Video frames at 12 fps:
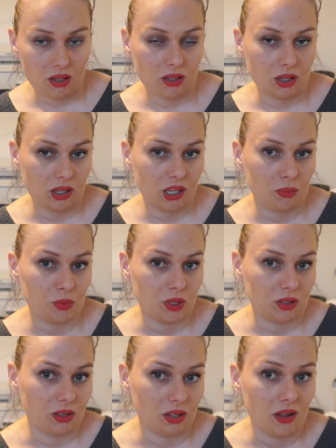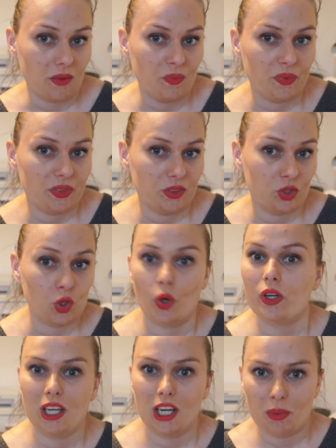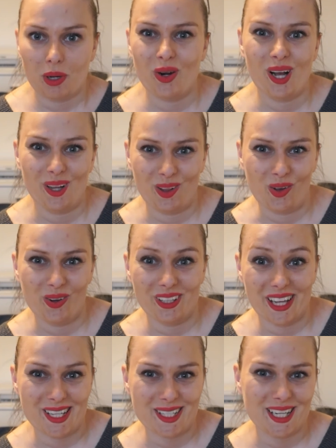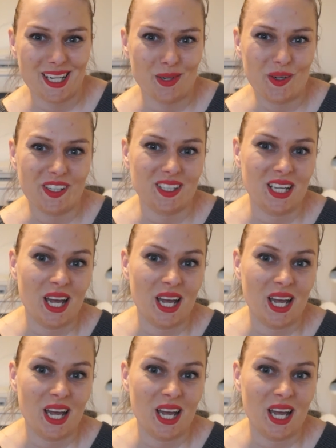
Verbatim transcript: They kept on talking about how long lasting it was.